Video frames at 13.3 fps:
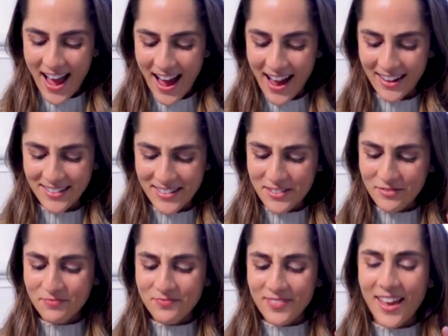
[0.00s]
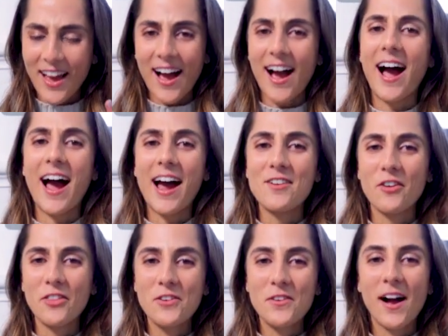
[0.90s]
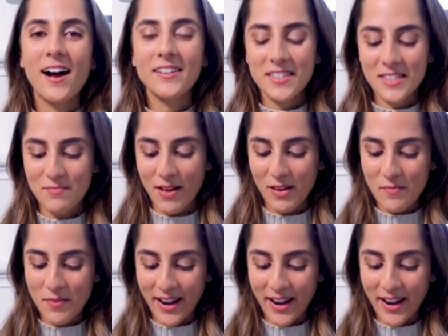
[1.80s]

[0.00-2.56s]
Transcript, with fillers: And I know that you can't smell it,